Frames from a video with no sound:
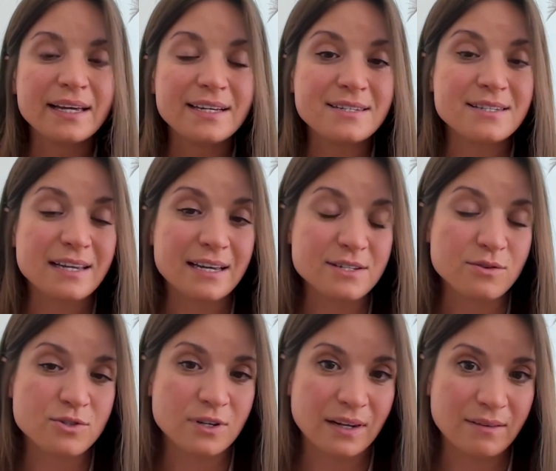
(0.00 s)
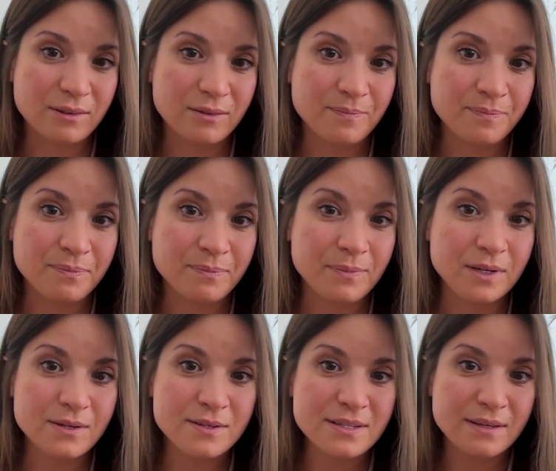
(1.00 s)
It's the estrogen level
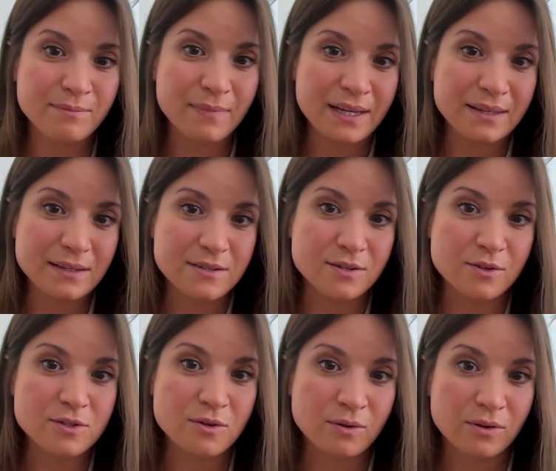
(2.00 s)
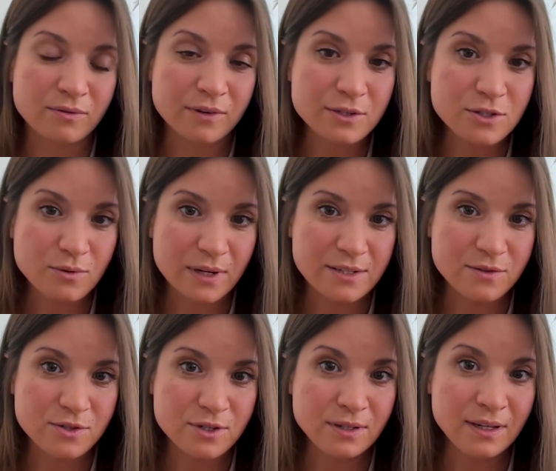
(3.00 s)
because in men testosterone converts to
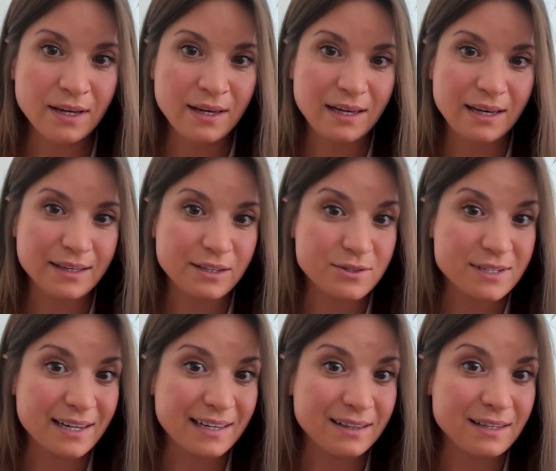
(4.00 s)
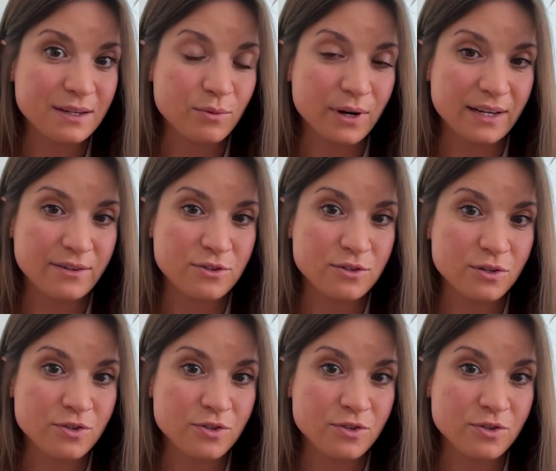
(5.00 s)
estrogen, and there's a healthy range.